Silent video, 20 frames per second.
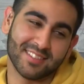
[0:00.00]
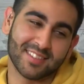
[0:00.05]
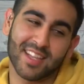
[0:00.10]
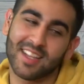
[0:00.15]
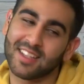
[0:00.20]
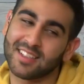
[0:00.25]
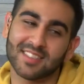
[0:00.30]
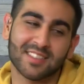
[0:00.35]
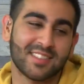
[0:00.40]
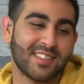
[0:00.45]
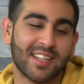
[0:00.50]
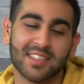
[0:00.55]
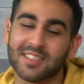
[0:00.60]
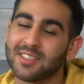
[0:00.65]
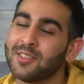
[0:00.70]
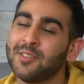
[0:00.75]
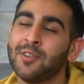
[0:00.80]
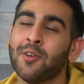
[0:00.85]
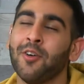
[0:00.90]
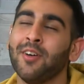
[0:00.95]
That's
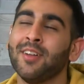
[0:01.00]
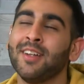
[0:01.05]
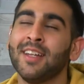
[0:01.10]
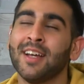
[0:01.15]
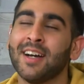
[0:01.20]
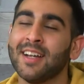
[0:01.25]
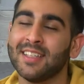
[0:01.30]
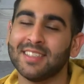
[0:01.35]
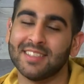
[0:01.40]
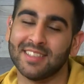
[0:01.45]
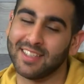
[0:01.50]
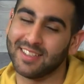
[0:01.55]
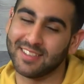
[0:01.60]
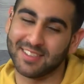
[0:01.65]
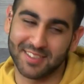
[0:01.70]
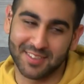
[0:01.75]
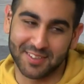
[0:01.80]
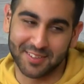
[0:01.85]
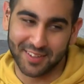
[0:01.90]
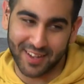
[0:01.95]
not a nice thing
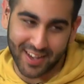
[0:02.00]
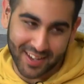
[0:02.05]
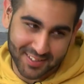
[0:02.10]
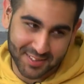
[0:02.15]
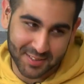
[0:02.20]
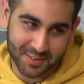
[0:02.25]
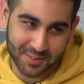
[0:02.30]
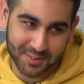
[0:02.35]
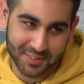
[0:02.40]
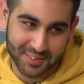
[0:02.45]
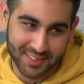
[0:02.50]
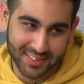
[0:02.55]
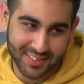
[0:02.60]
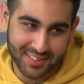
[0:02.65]
to do at all.